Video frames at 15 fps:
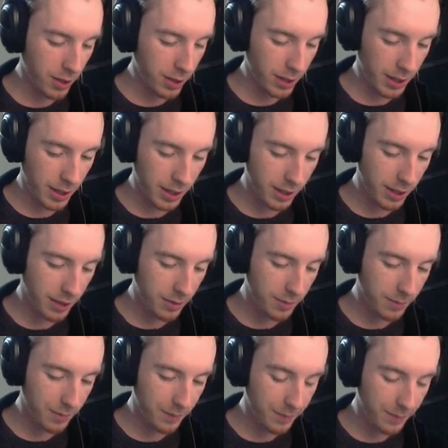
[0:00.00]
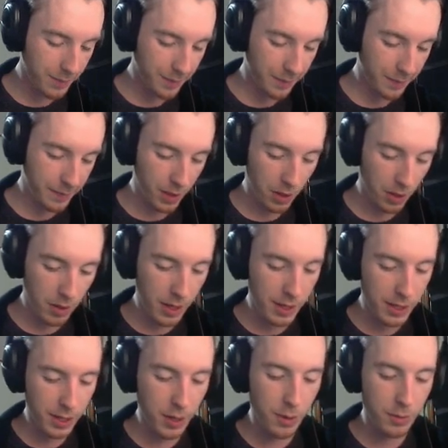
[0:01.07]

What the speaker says: tell you. All right, so